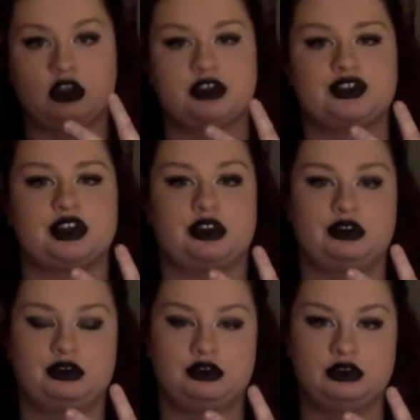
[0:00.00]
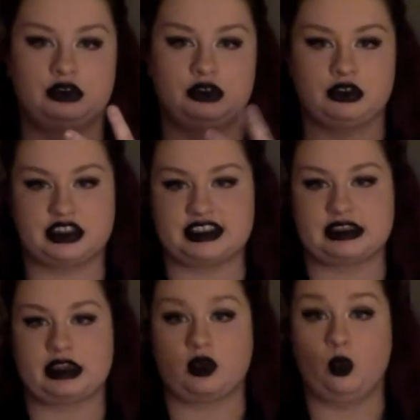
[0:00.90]
So this is
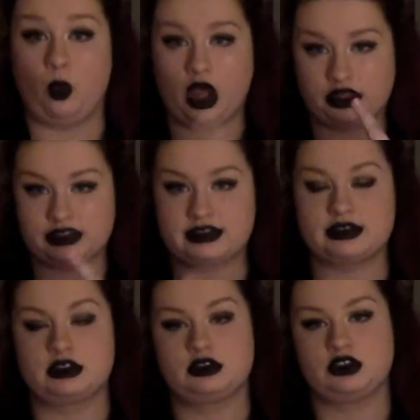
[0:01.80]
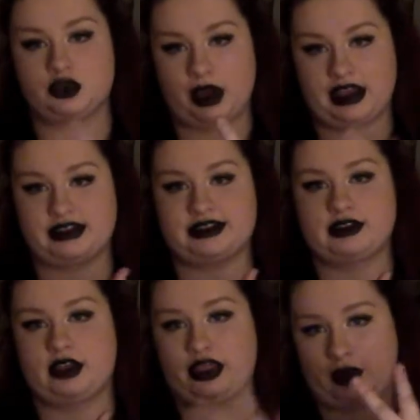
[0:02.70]
like once, twice,
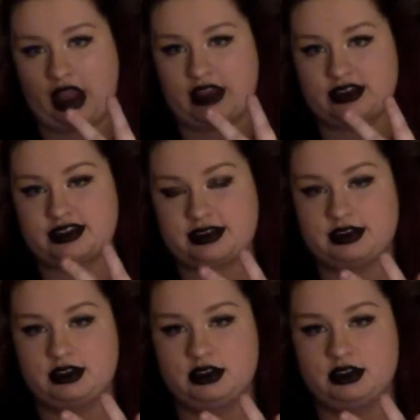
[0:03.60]
thrice,